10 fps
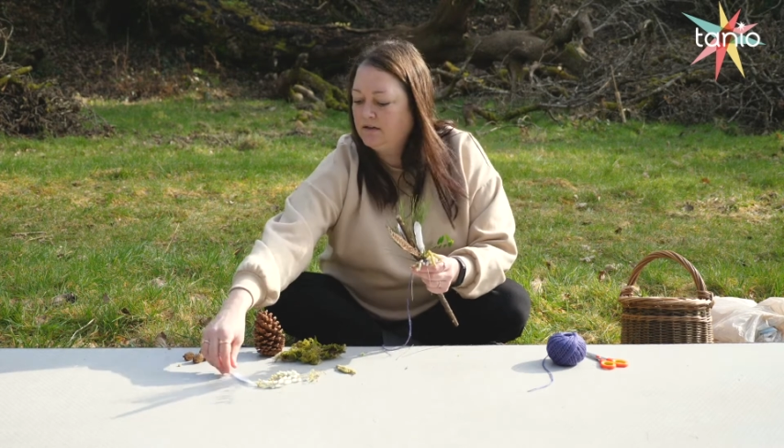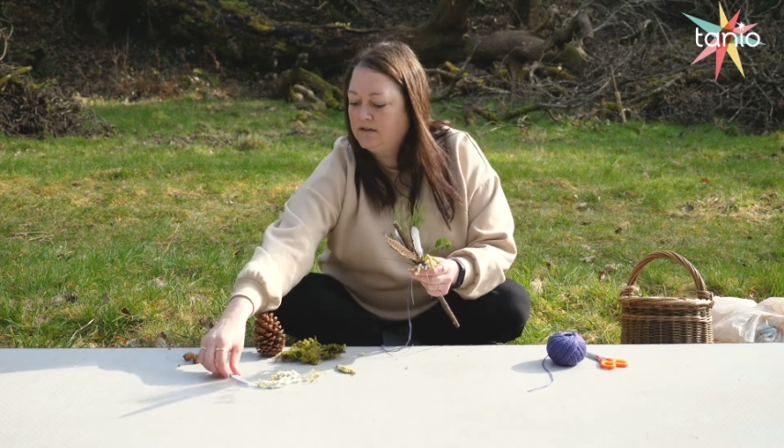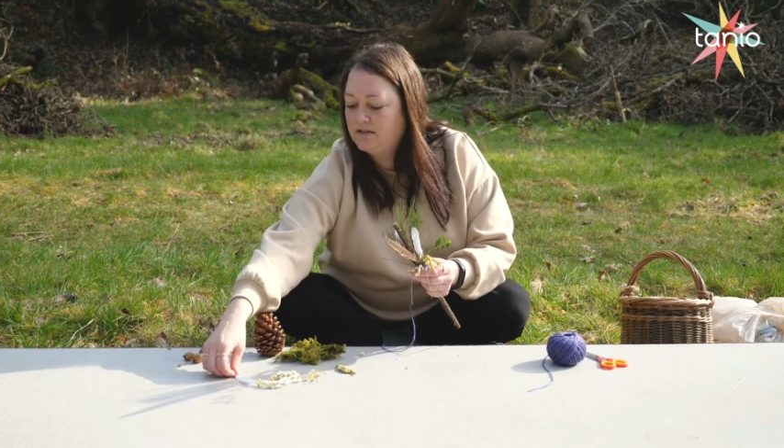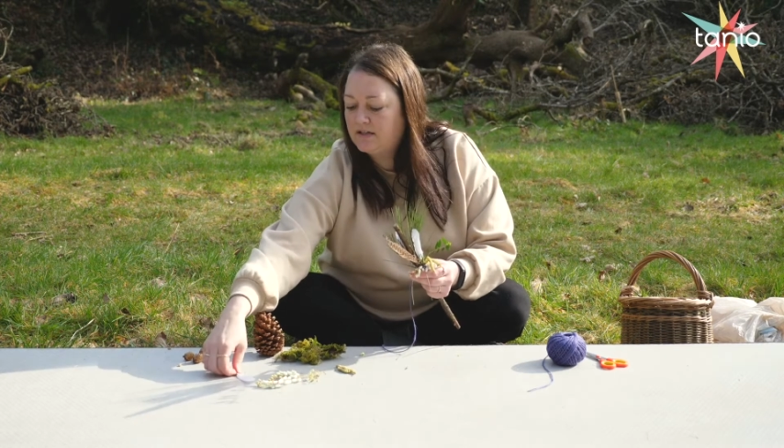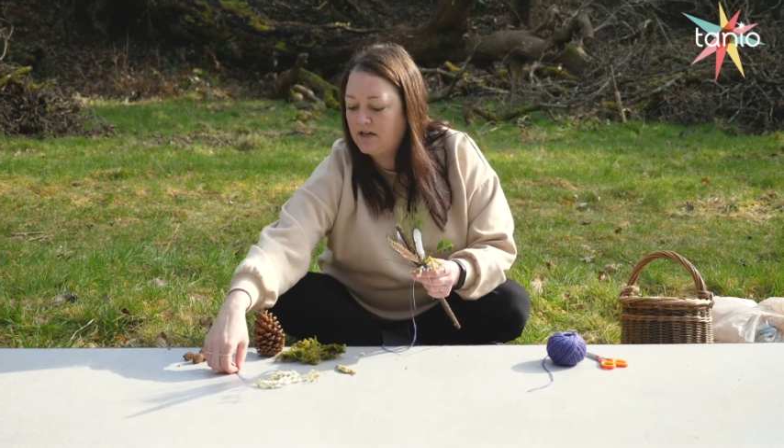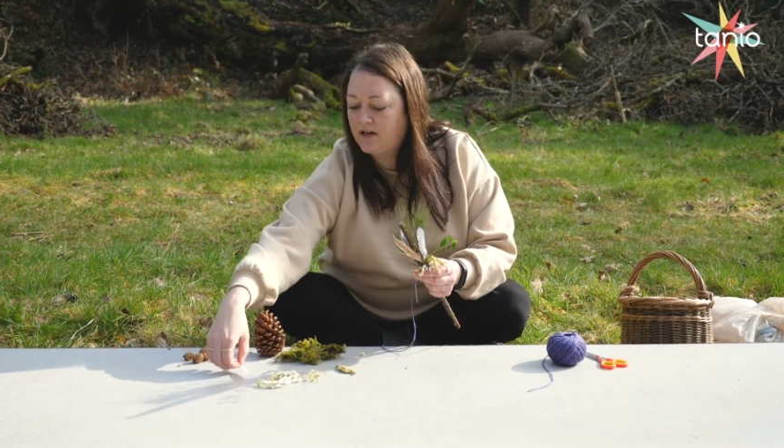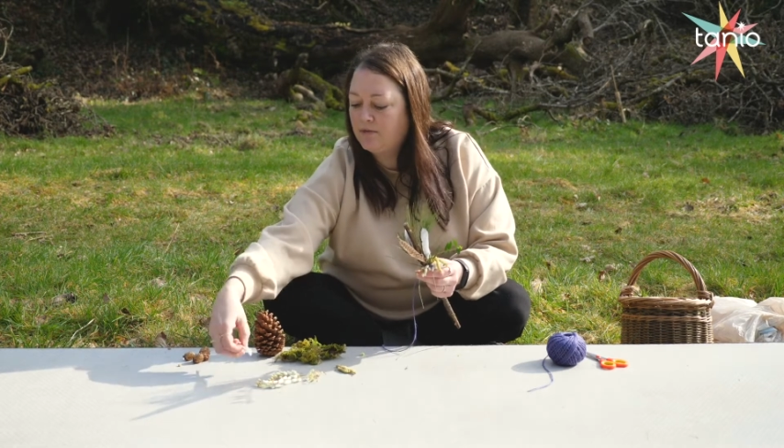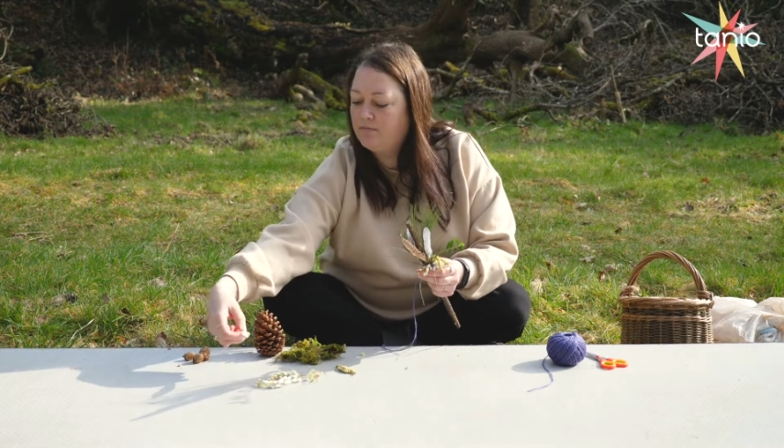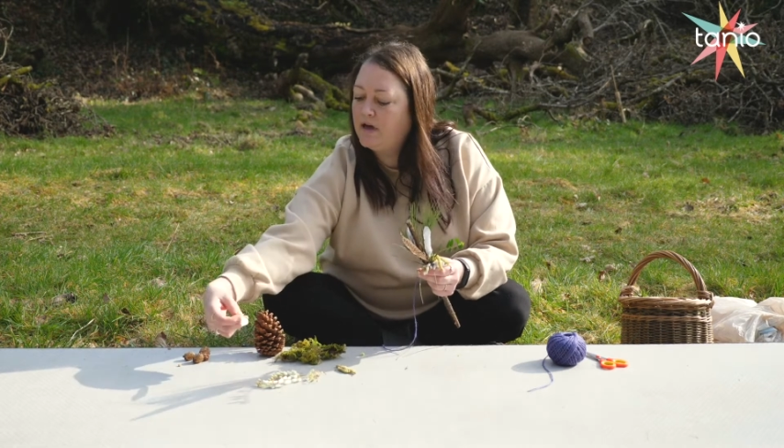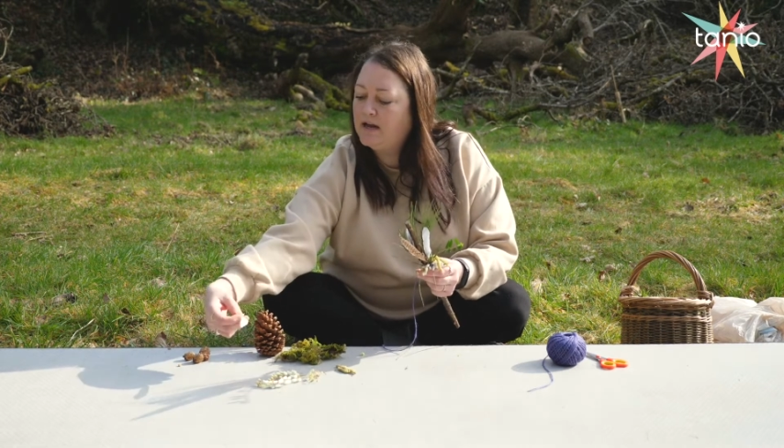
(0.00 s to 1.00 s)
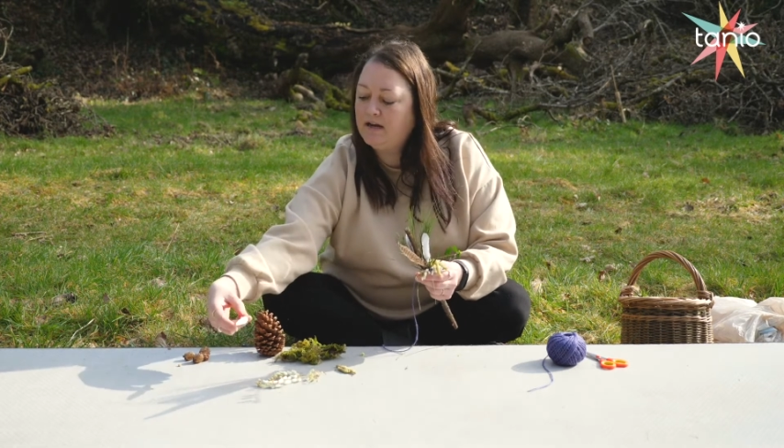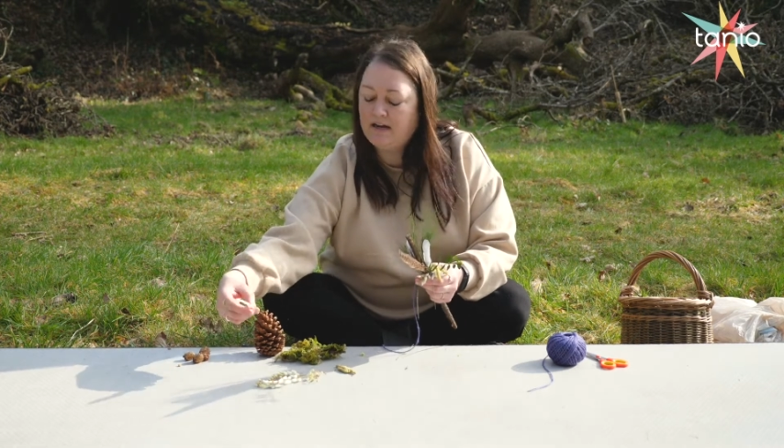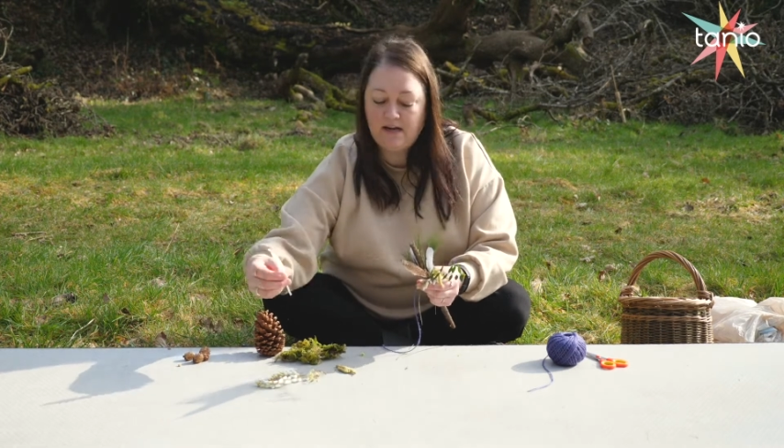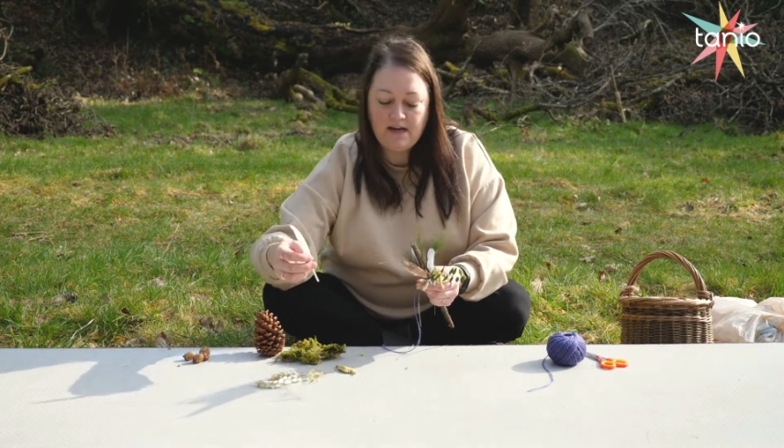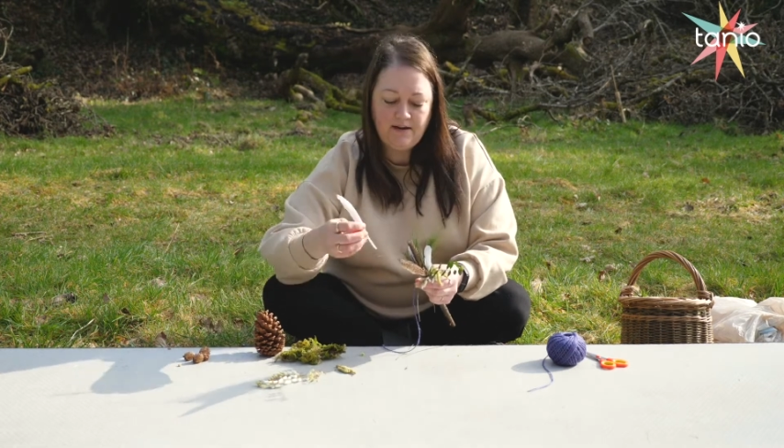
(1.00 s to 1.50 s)
some
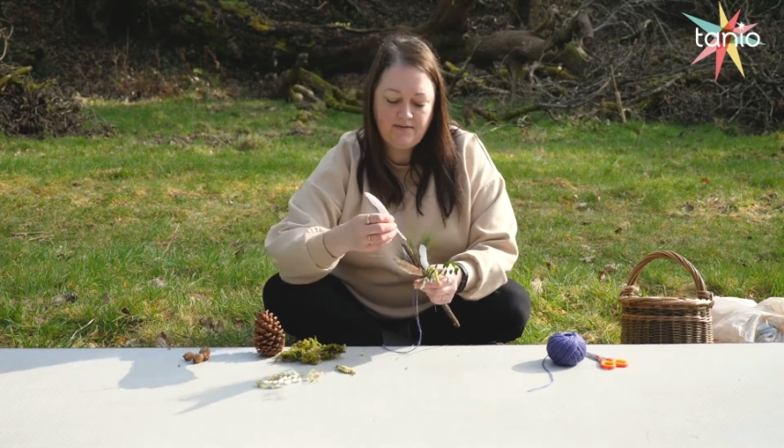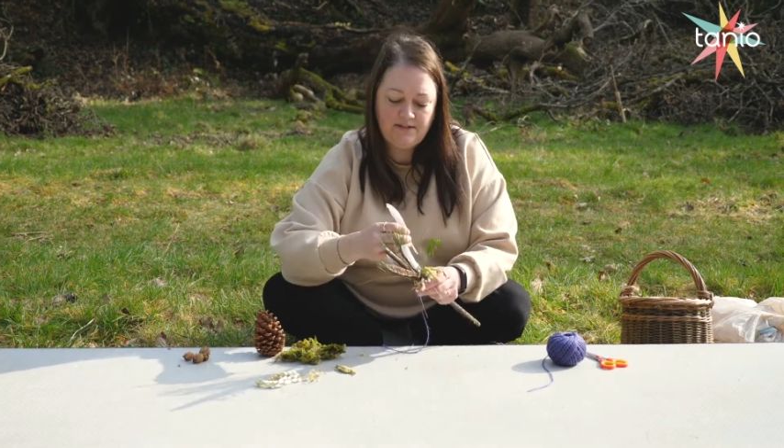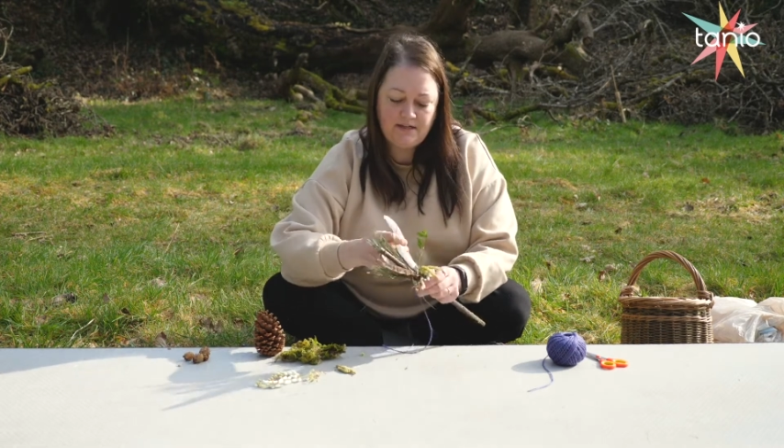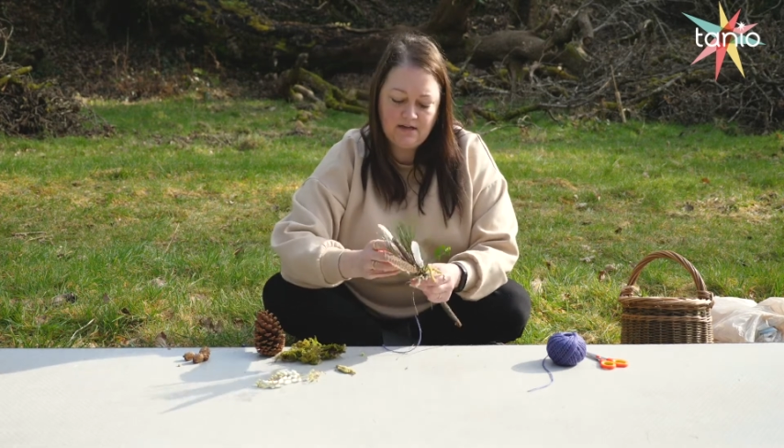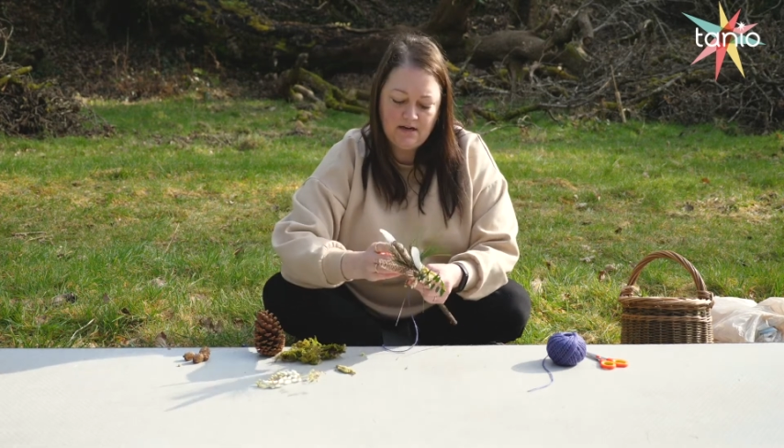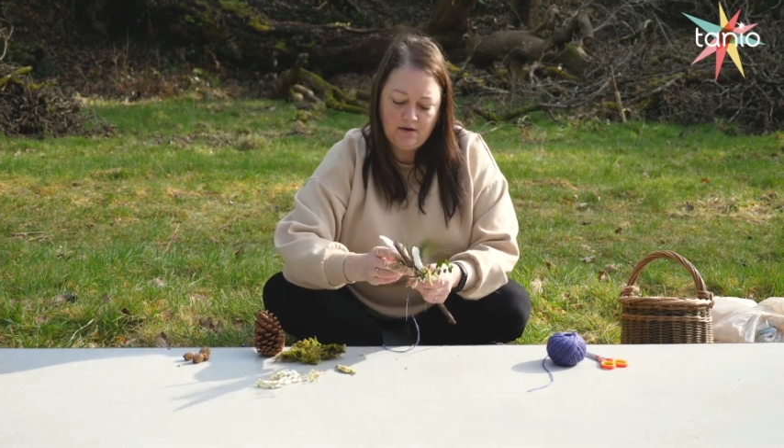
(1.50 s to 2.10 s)
leaves.